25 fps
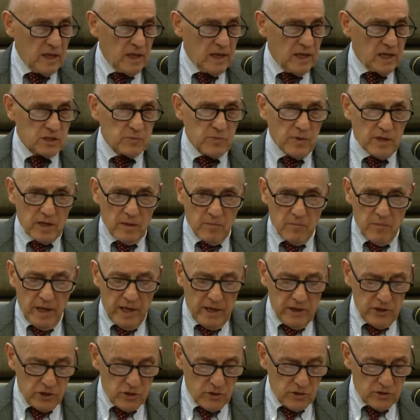has been a
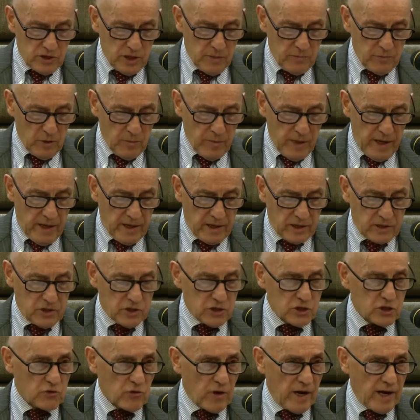major diplomatic
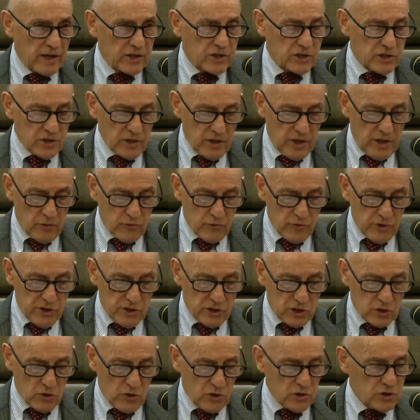distraction and
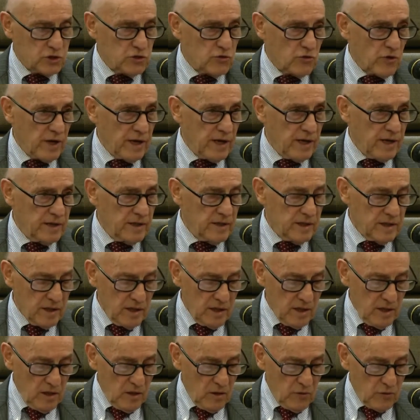resource drain